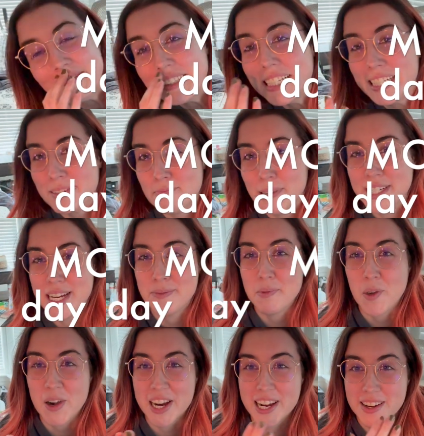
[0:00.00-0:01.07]
It's Monday
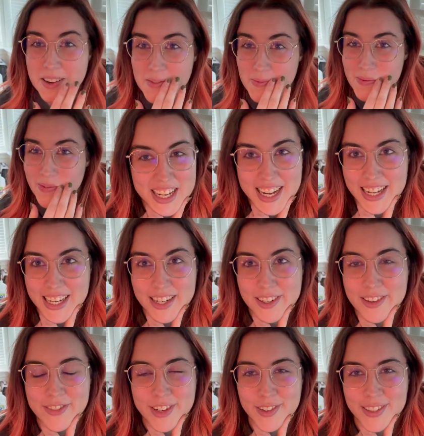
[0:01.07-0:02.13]
morning. I don't
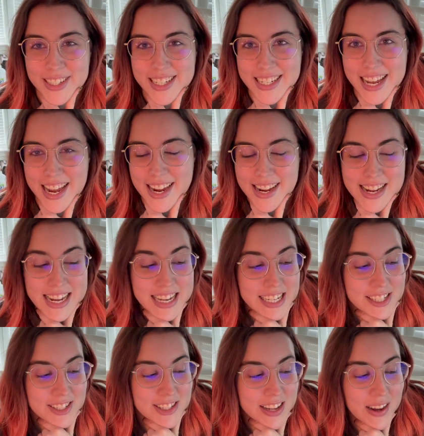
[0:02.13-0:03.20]
even know what to say.
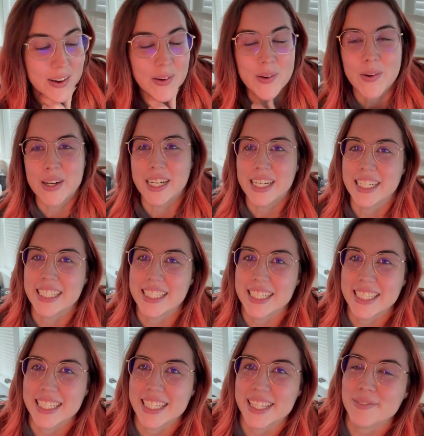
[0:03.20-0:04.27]
So,
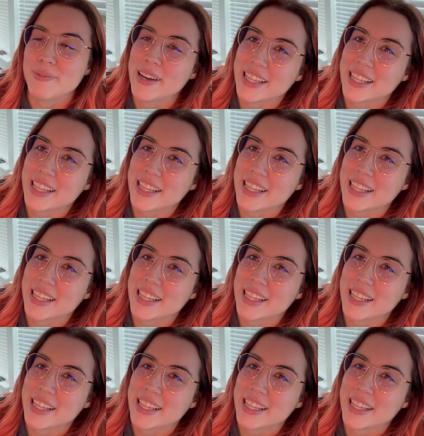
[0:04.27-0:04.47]
my